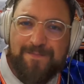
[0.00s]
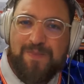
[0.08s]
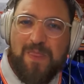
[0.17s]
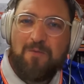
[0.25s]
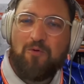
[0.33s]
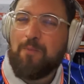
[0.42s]

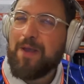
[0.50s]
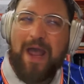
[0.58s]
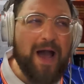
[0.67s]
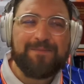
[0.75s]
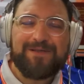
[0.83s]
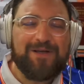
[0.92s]
We'll be
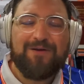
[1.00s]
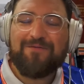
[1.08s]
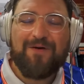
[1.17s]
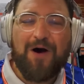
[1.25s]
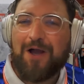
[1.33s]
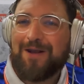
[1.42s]
absolutely
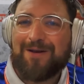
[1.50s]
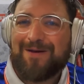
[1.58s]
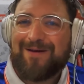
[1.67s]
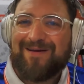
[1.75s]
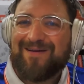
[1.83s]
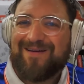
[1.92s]
fine.
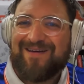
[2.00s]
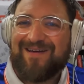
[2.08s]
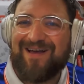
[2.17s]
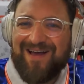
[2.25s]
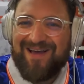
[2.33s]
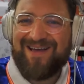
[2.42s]

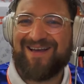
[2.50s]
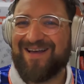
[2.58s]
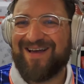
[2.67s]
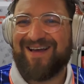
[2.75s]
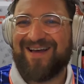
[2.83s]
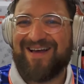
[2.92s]

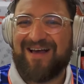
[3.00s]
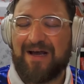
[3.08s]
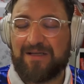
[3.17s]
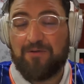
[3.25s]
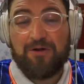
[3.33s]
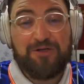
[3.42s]
I
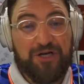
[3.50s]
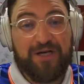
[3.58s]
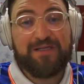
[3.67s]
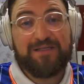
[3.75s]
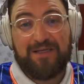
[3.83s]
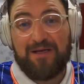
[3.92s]
don't want to
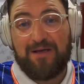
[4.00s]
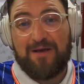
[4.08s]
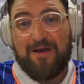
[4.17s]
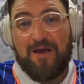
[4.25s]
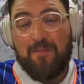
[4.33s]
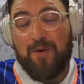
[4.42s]
jinx it,
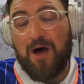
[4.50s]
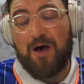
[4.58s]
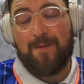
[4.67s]
but